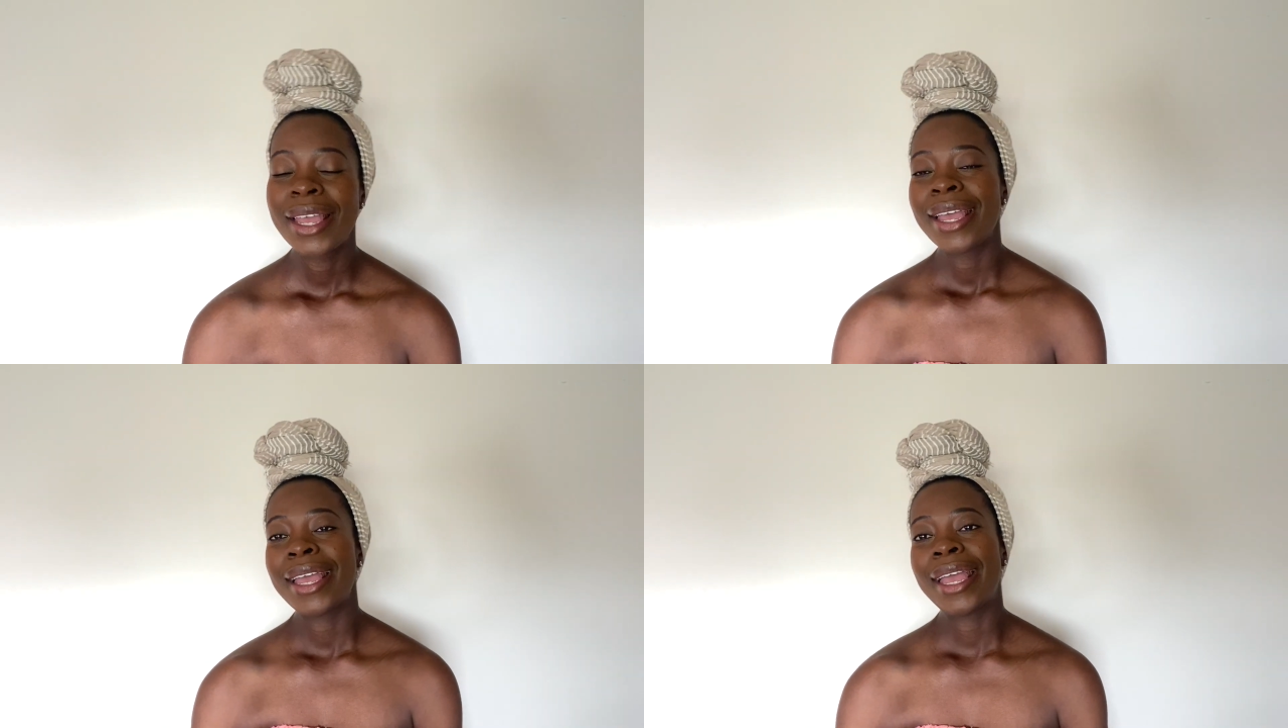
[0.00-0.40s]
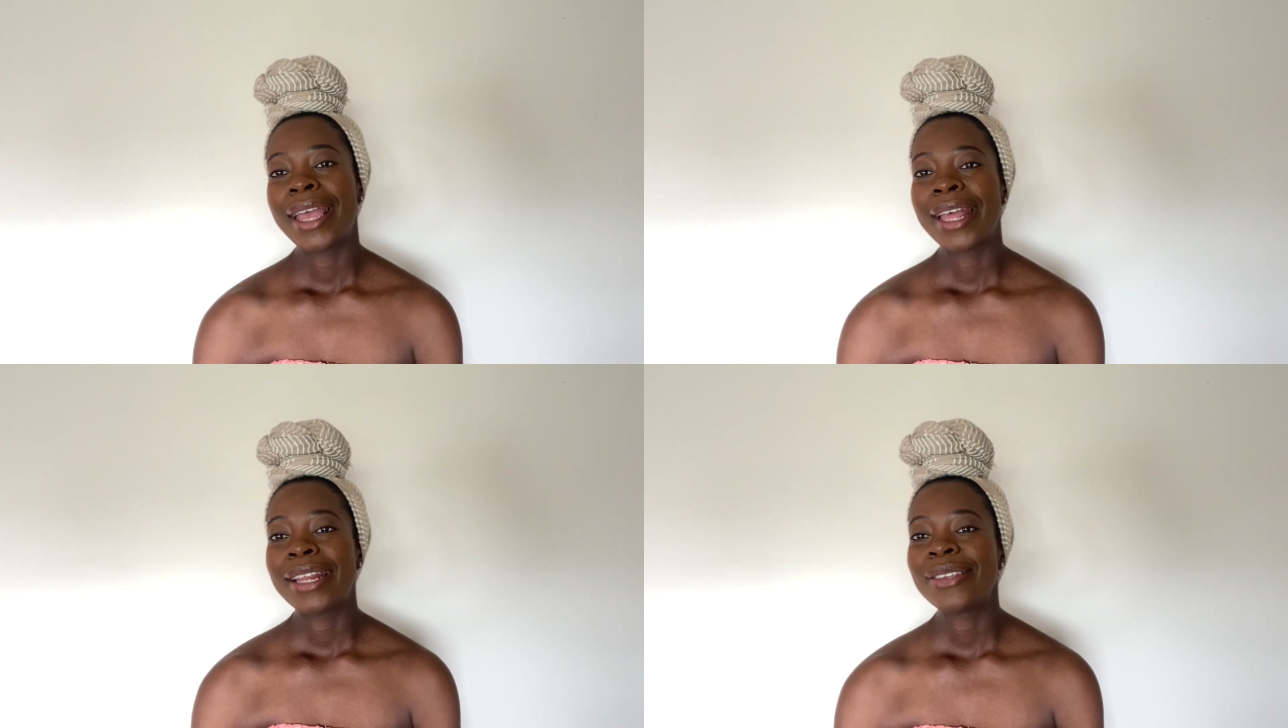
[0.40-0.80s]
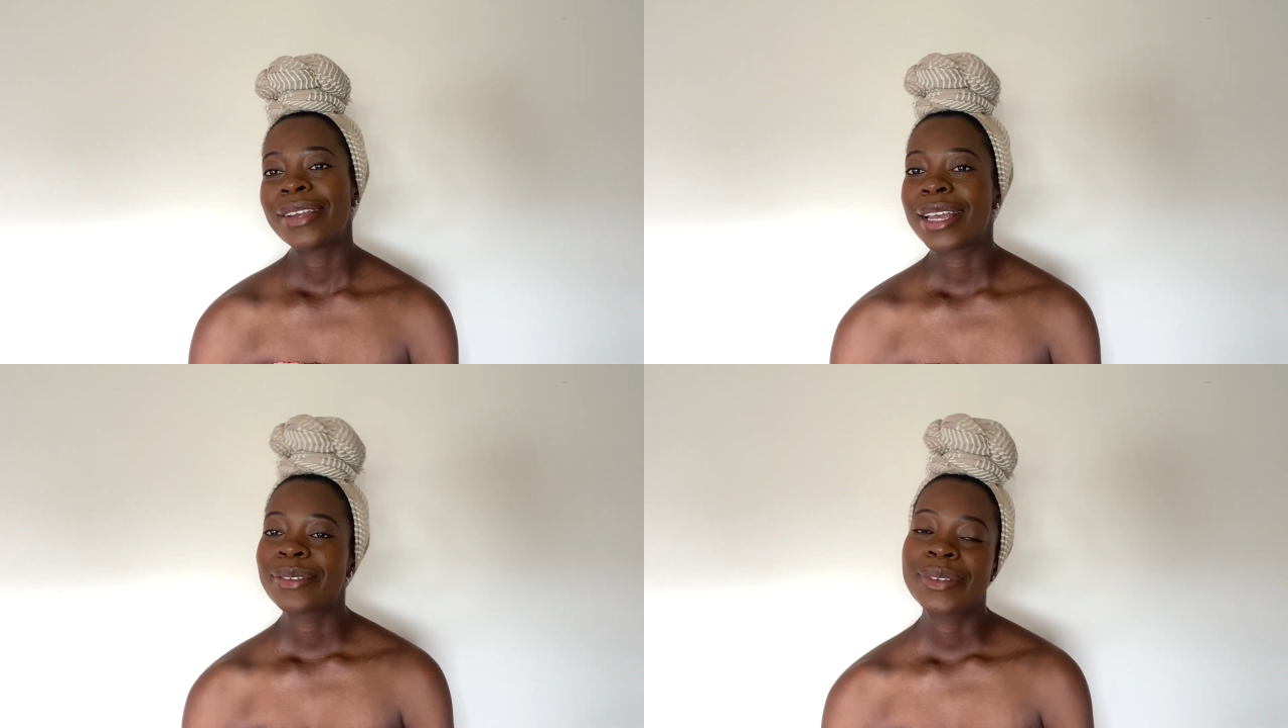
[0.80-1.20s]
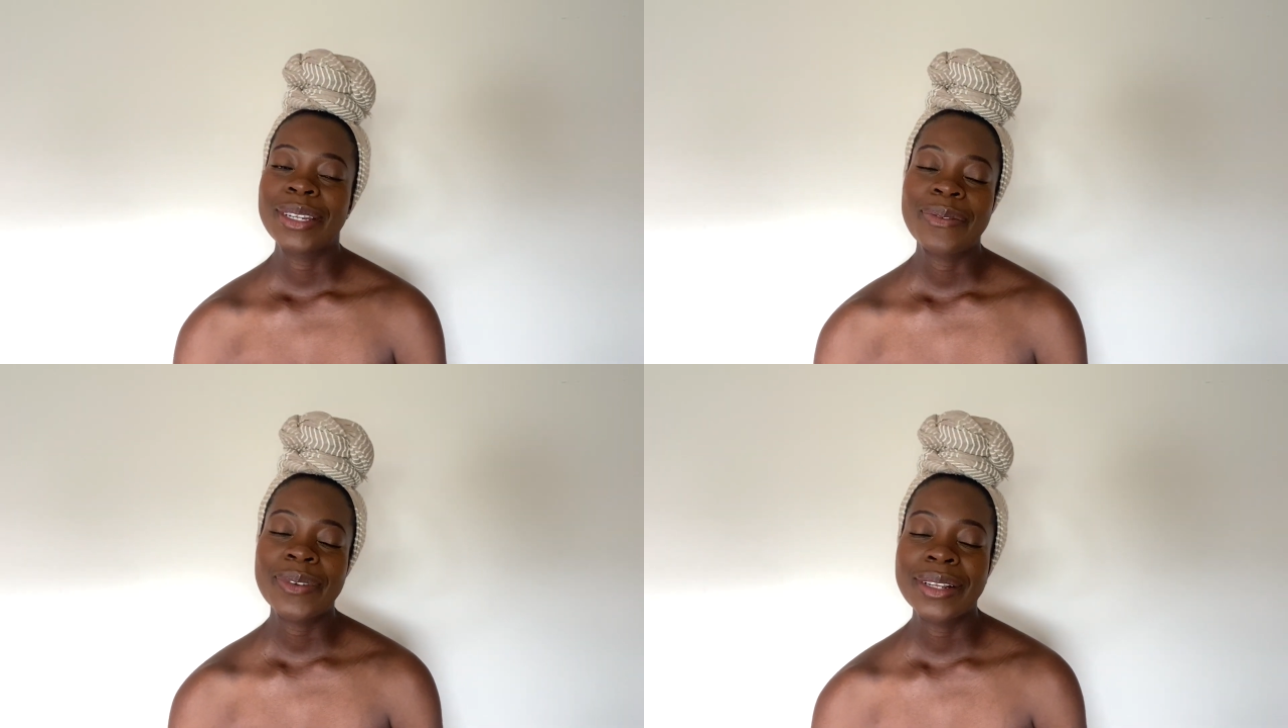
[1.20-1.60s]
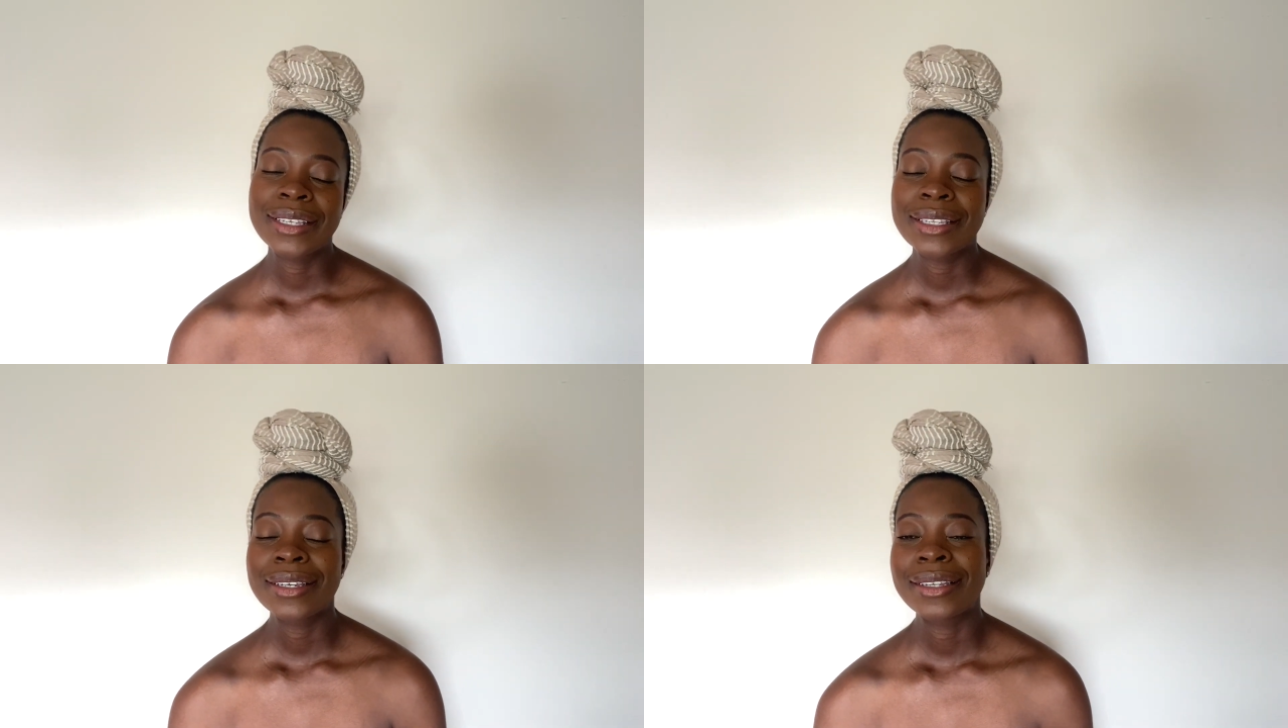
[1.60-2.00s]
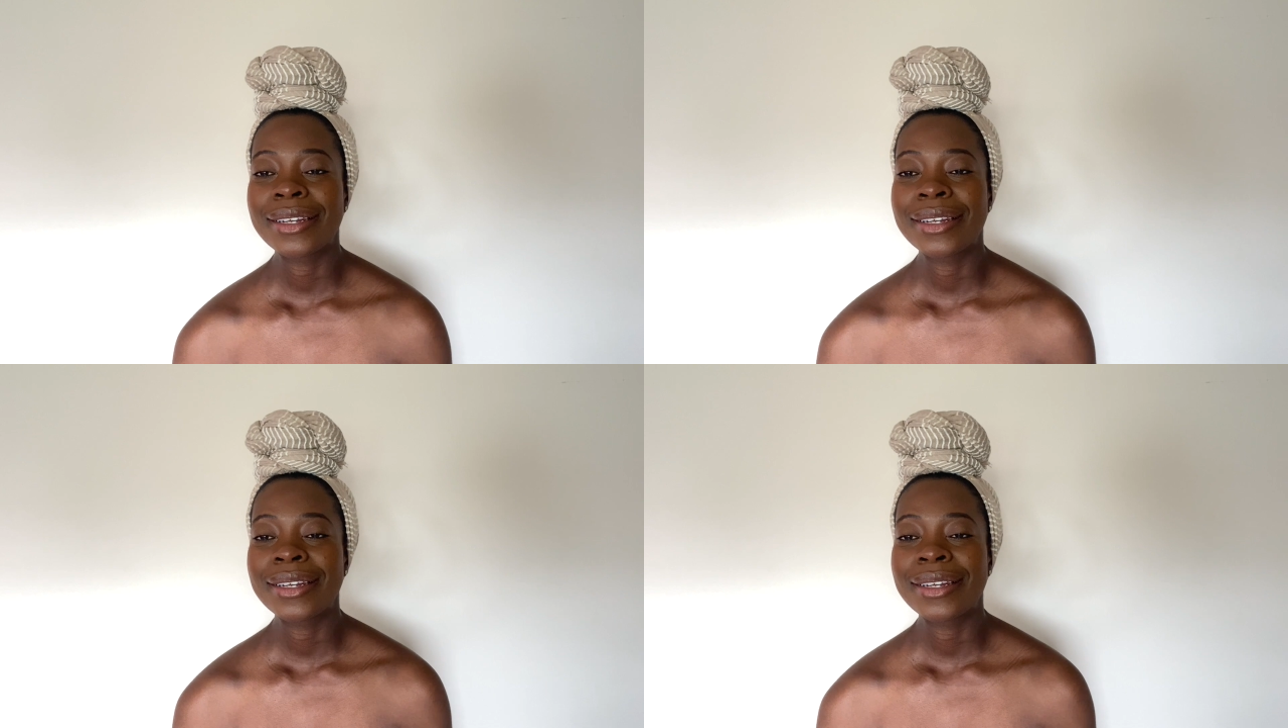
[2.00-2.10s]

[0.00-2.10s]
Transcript: And you guys will definitely see a